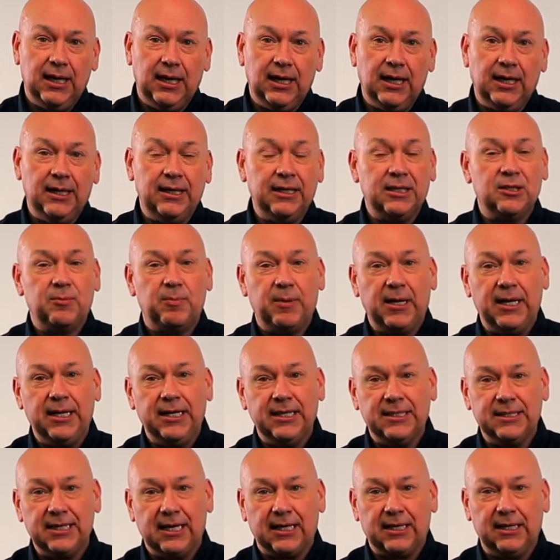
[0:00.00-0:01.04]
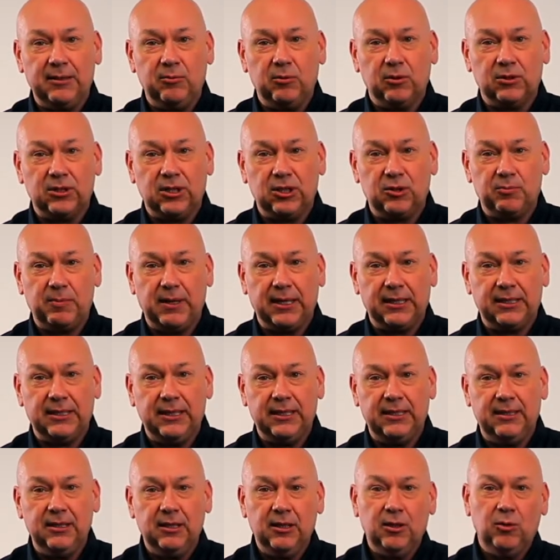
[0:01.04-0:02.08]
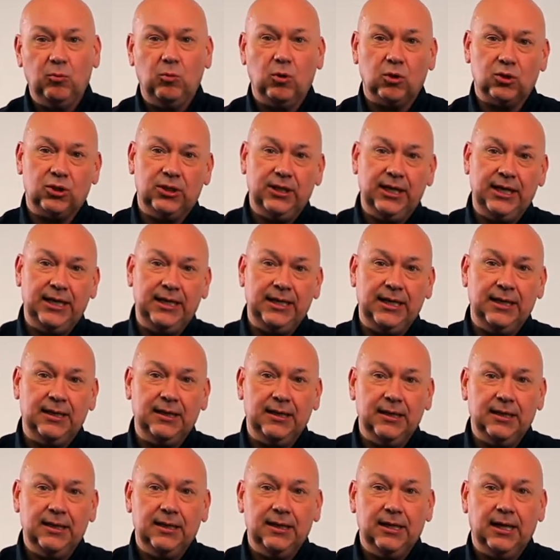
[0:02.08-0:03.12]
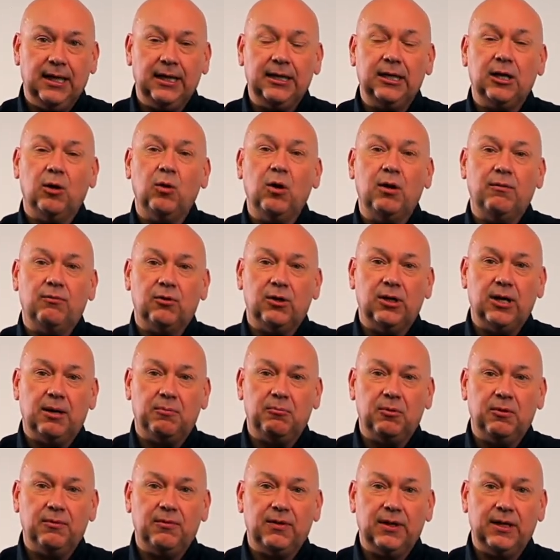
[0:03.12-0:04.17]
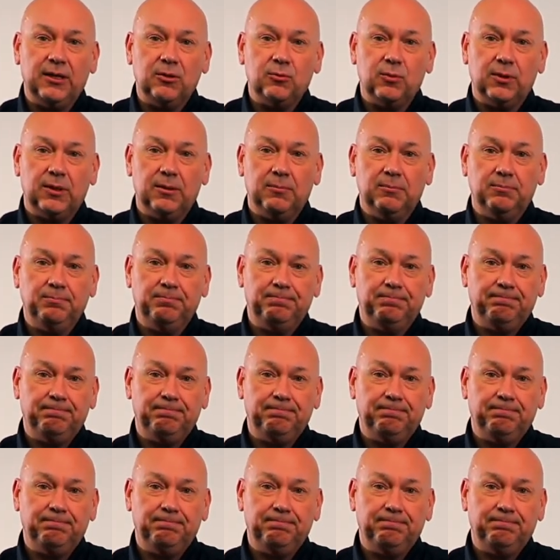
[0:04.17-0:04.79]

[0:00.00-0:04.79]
and explain exactly what's expected, what's needed, and go over a number of things with them.